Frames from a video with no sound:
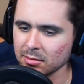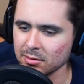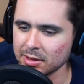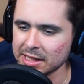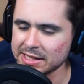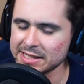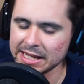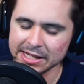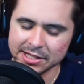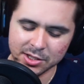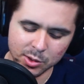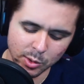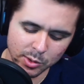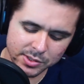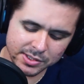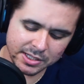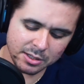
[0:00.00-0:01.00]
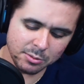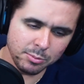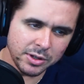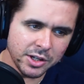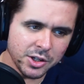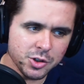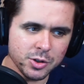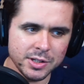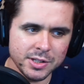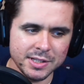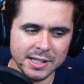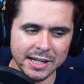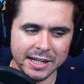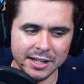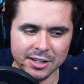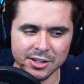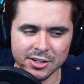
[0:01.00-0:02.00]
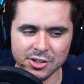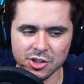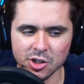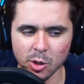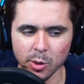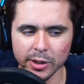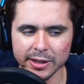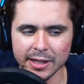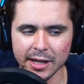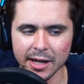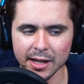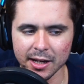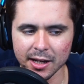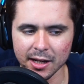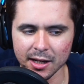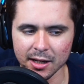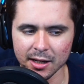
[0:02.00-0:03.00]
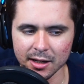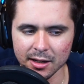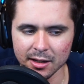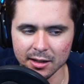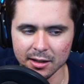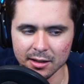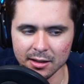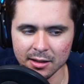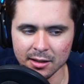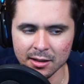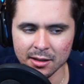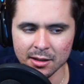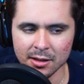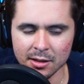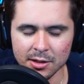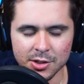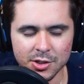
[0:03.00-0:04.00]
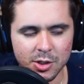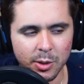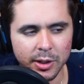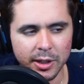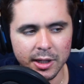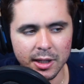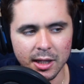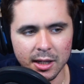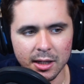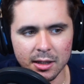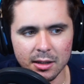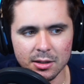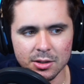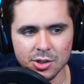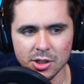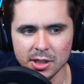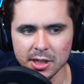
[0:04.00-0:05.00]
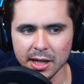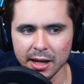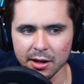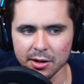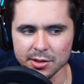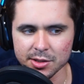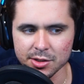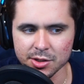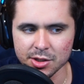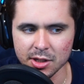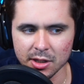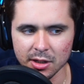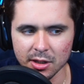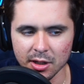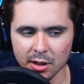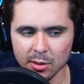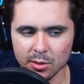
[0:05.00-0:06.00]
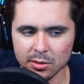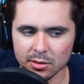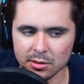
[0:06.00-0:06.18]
It's cool seeing Beatrice, like, showing that, showing, like, she cares and shit, you know?